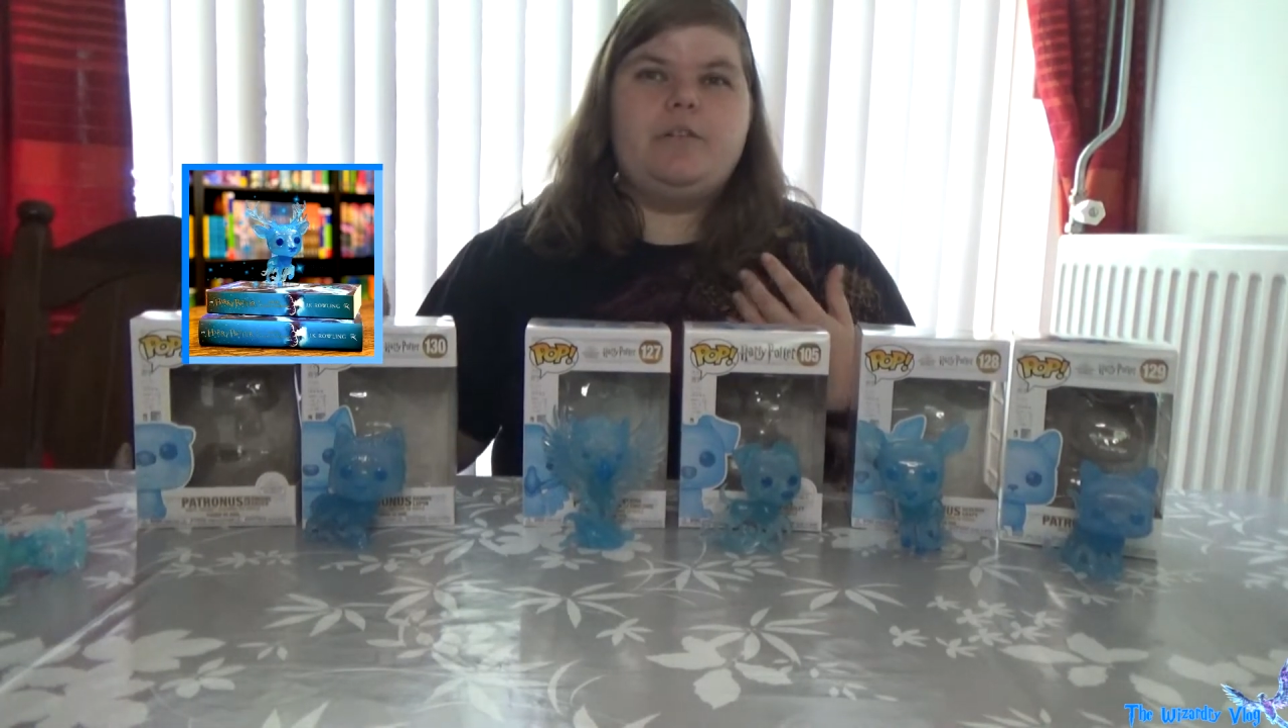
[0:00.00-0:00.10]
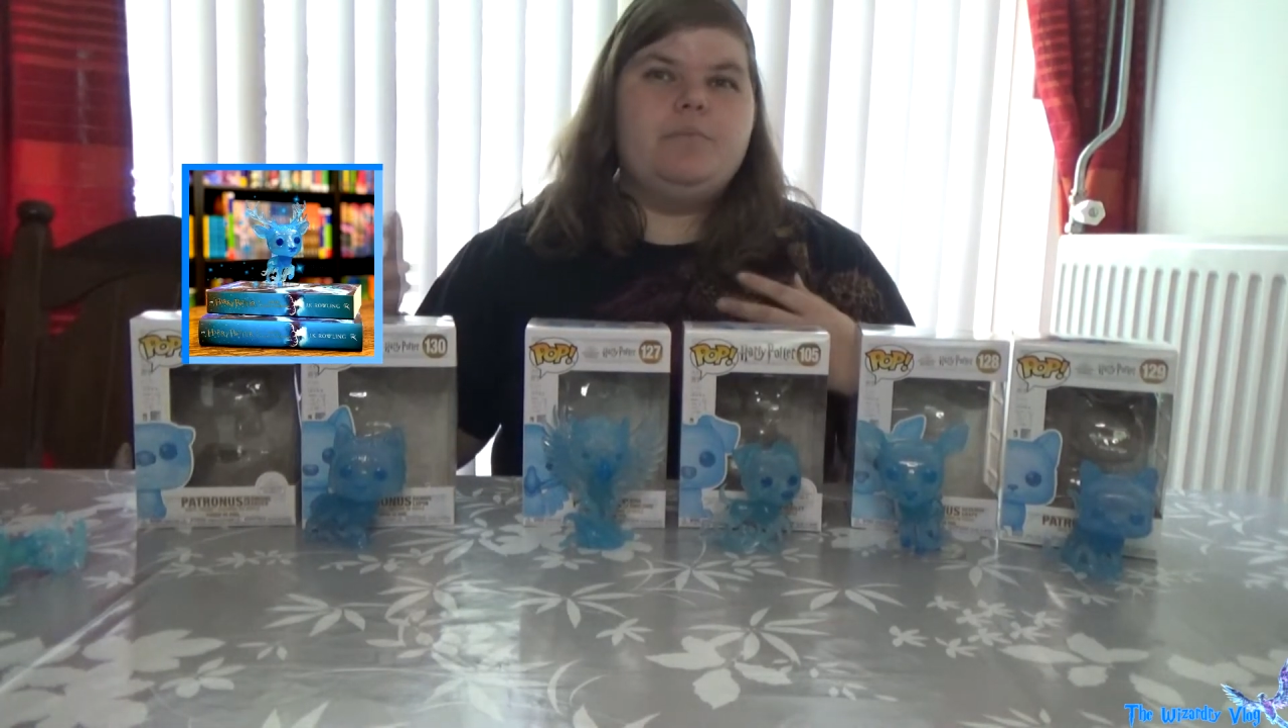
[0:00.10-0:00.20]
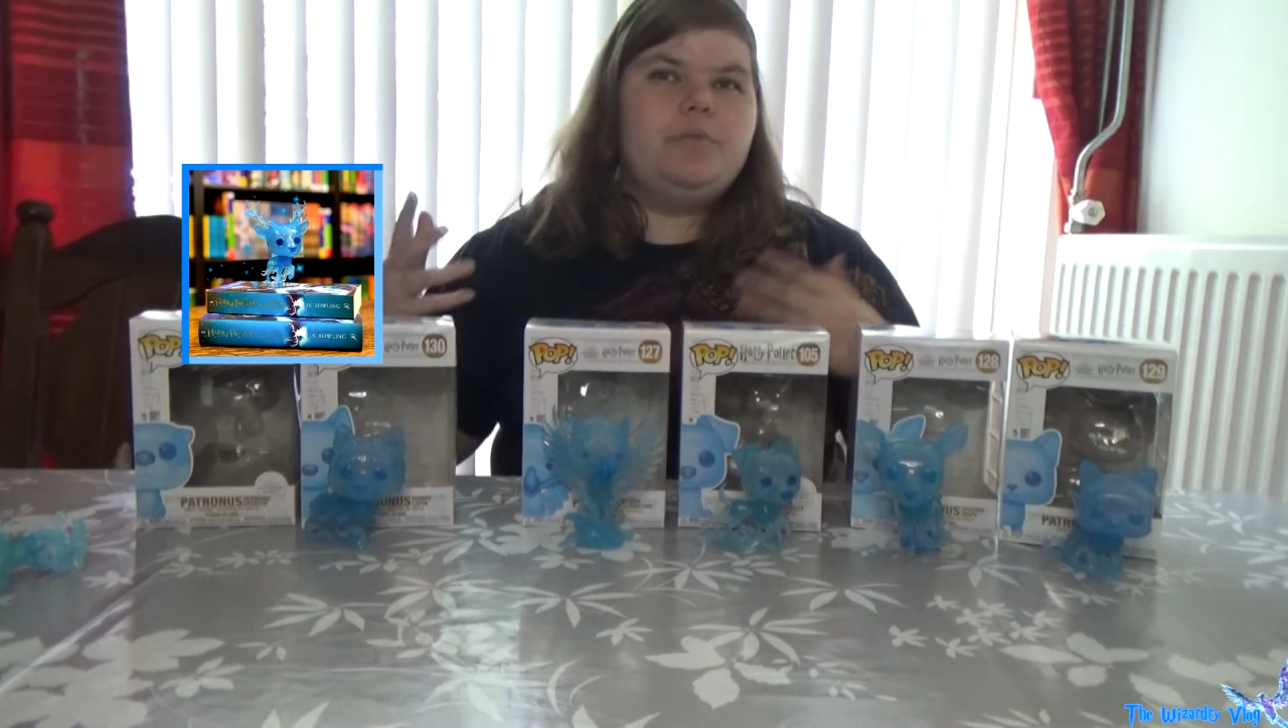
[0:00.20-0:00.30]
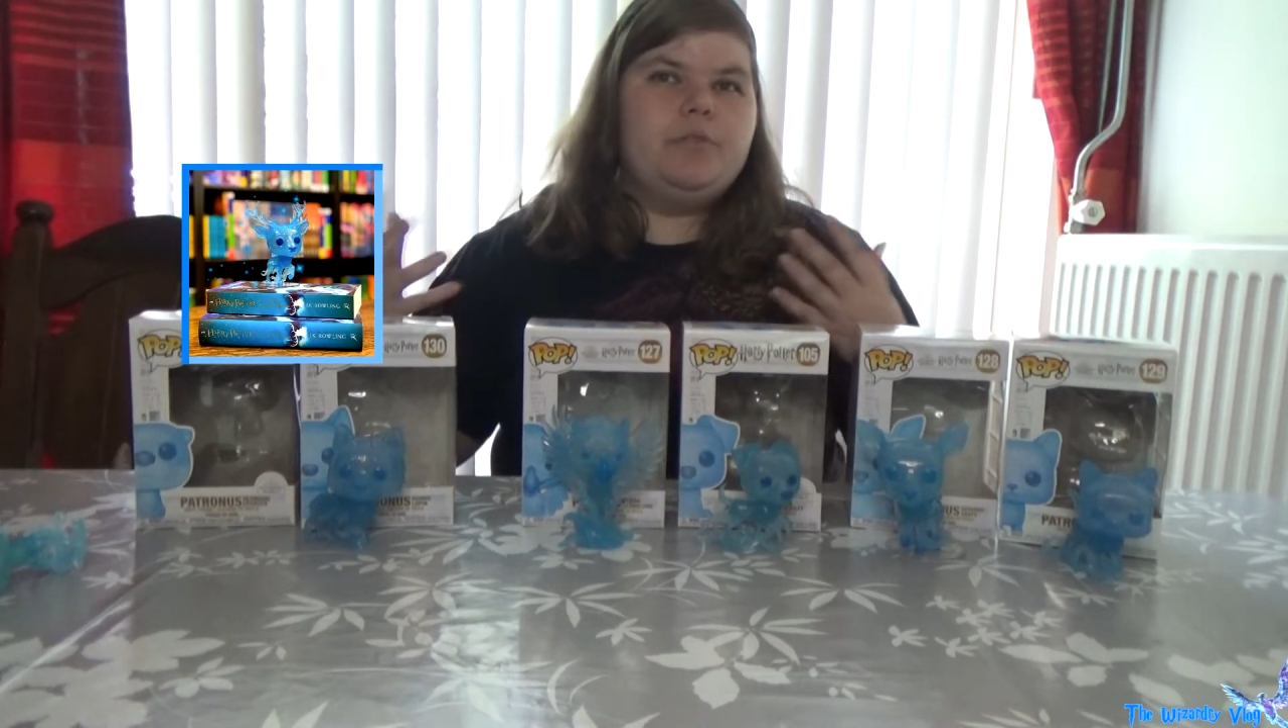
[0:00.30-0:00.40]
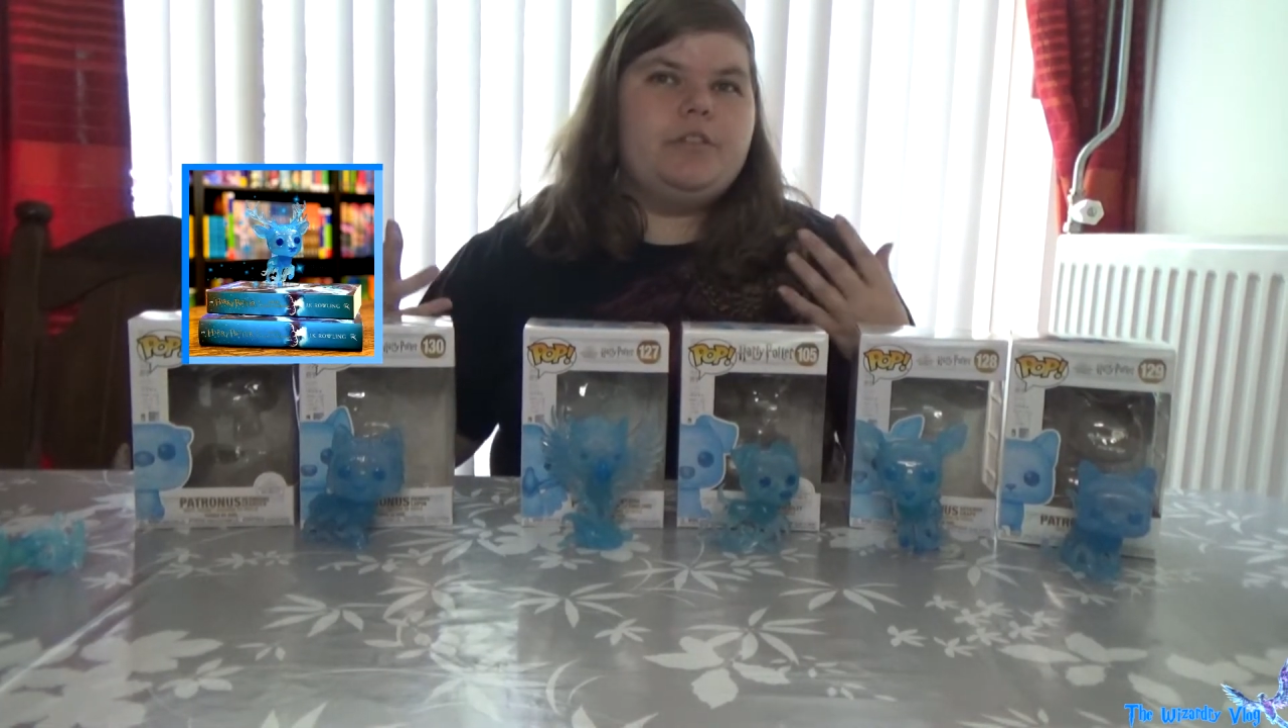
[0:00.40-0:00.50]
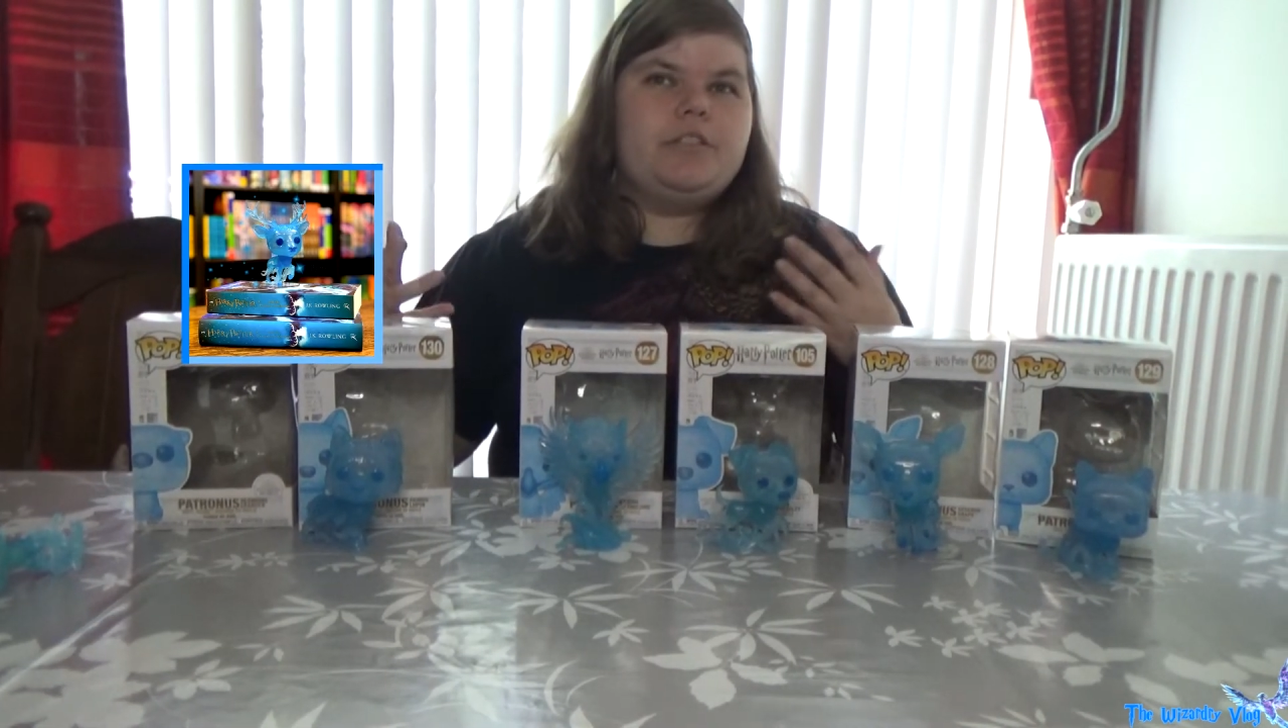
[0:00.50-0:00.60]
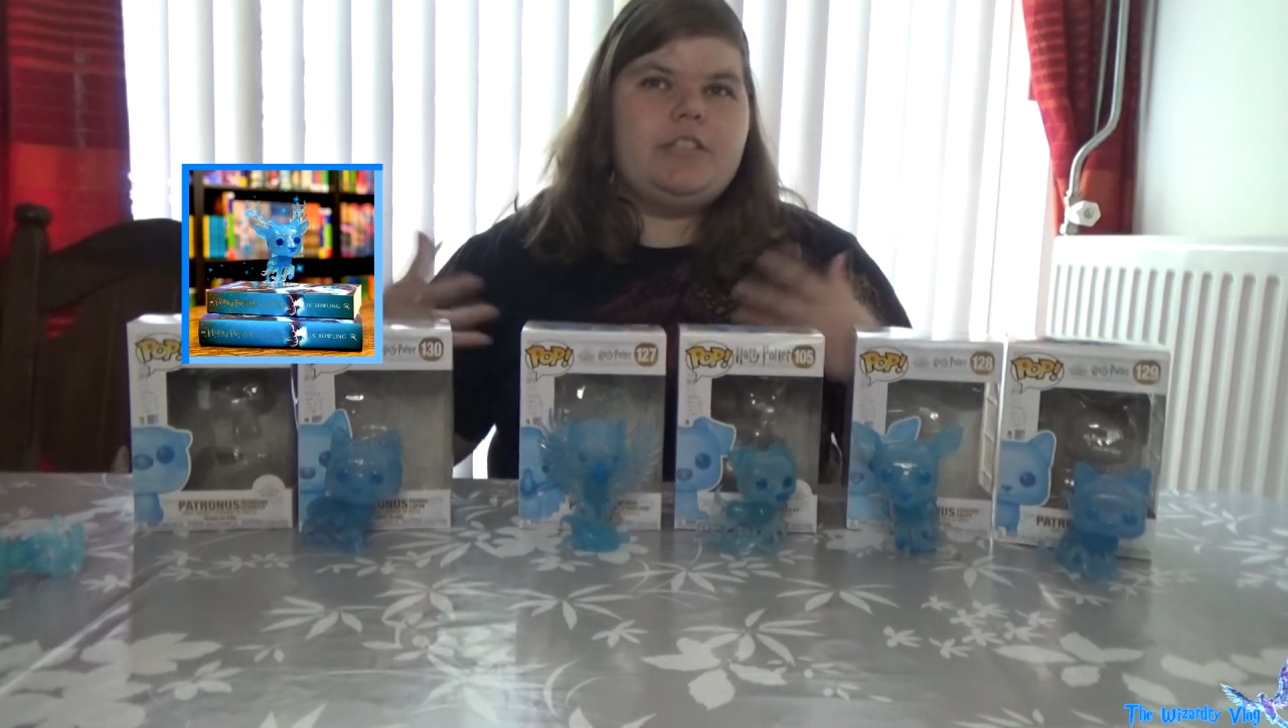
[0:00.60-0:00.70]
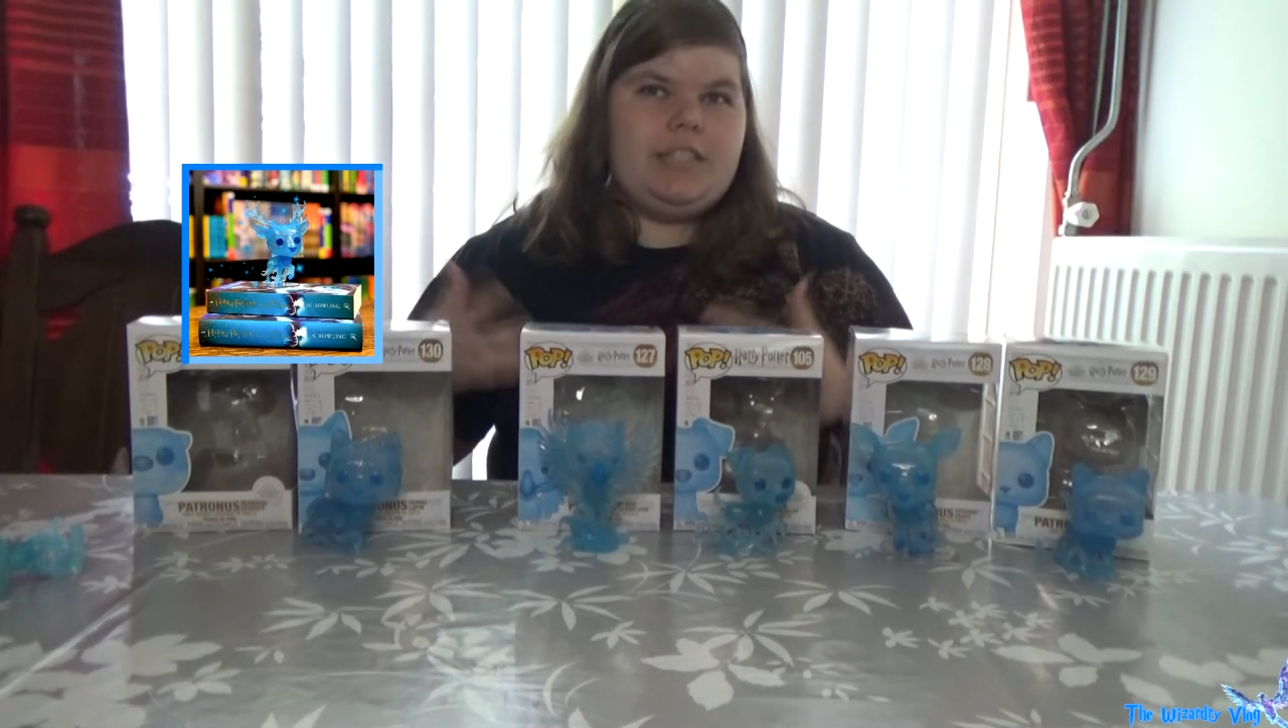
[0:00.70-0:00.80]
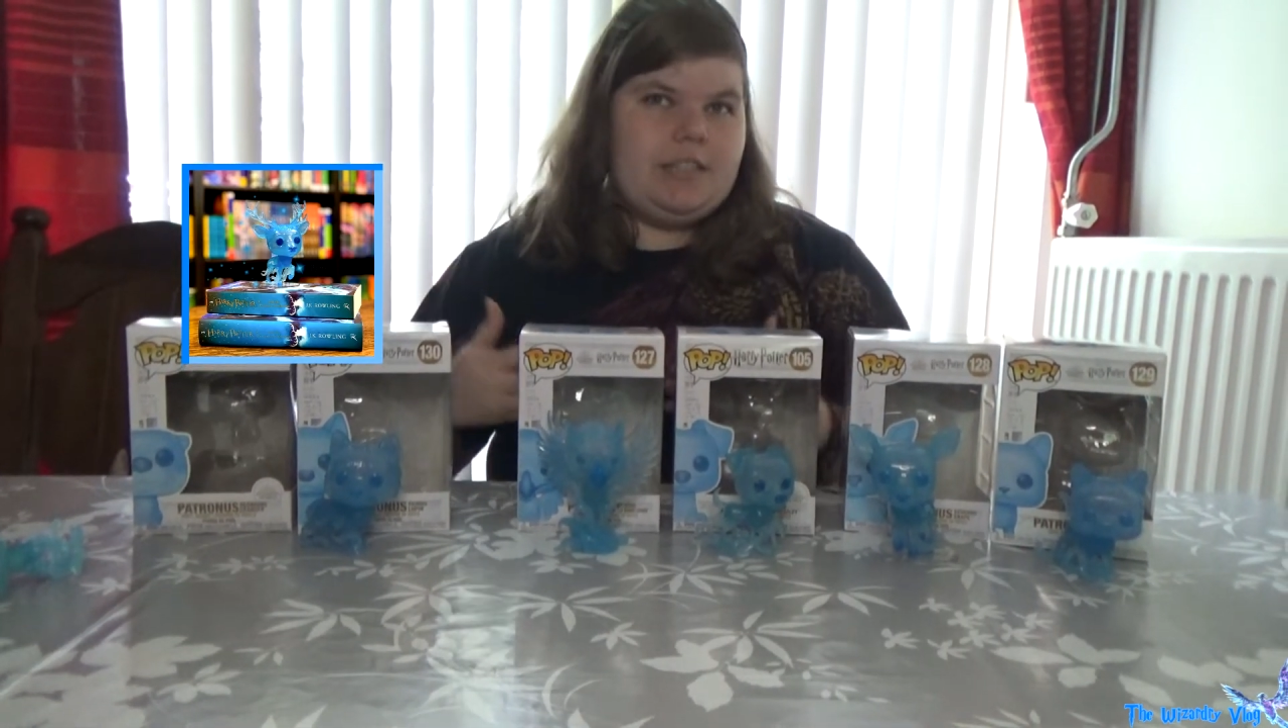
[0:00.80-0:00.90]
more seen